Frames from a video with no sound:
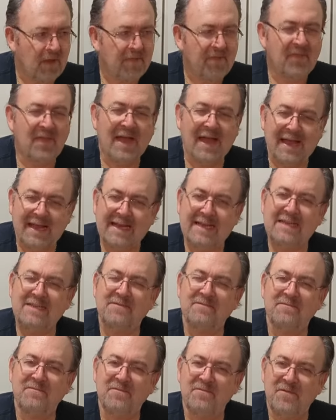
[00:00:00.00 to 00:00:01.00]
That is
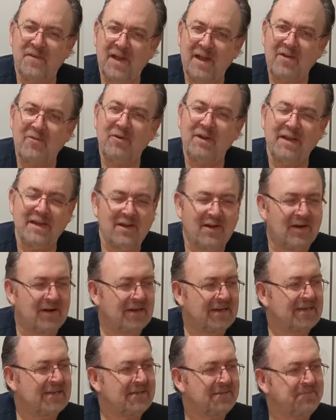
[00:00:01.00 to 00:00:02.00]
very
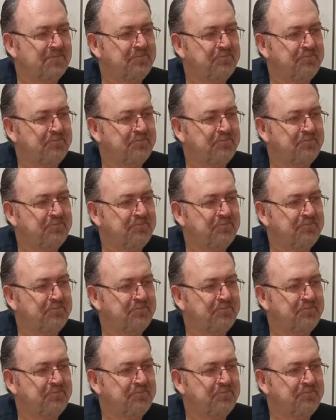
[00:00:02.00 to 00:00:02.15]
nice.